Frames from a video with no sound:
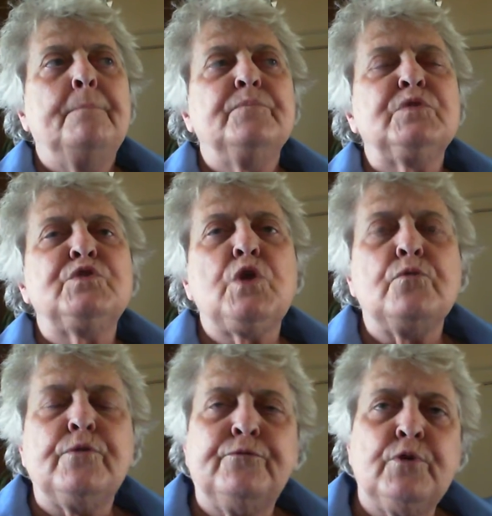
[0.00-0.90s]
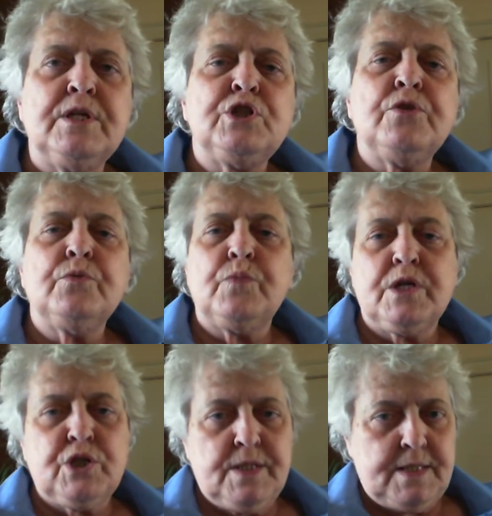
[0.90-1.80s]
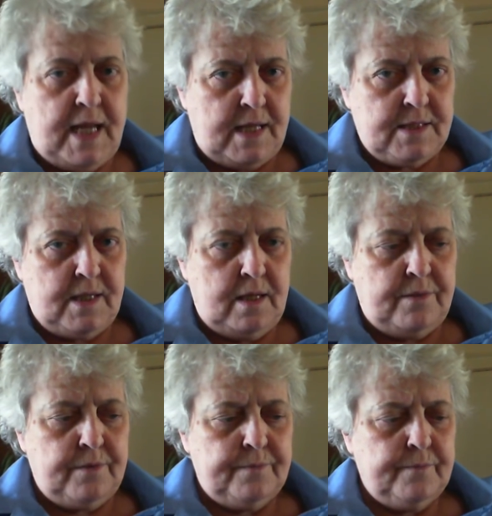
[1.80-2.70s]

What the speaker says: So the French and the Russians got together.